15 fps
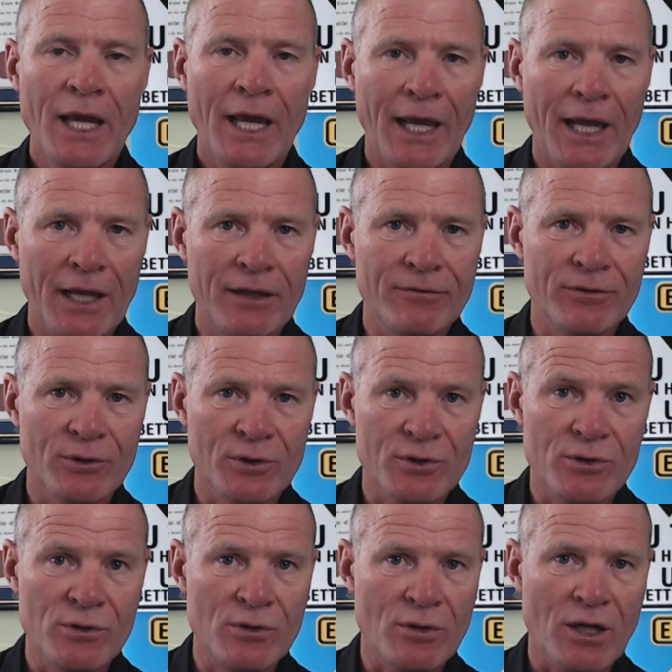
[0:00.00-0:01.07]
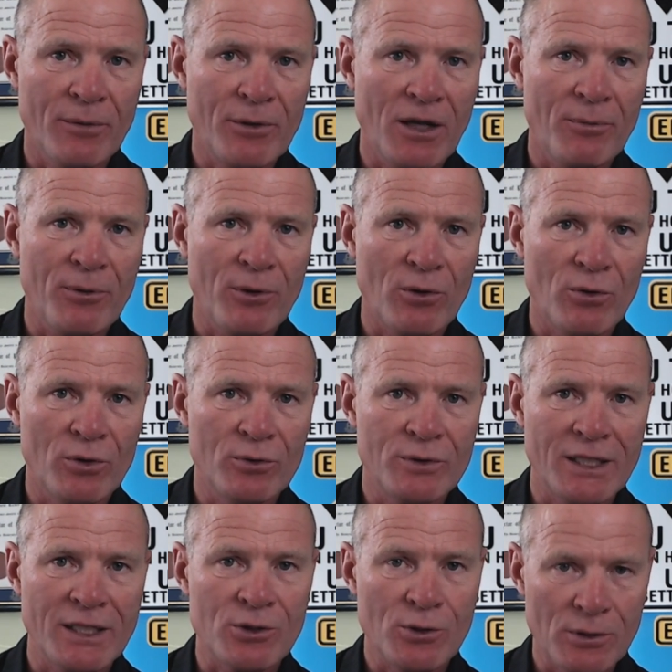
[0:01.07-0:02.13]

And for those of you coming up on a road test,